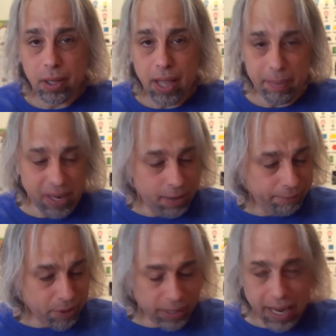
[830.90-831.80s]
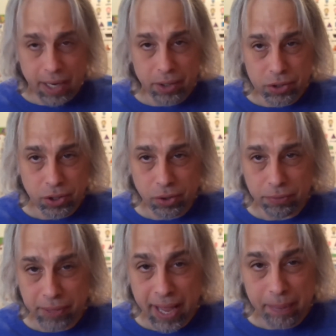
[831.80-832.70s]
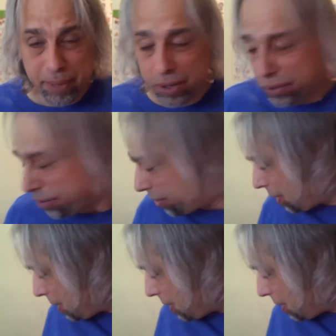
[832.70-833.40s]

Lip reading: I mean, if you're getting 2 Vladimirs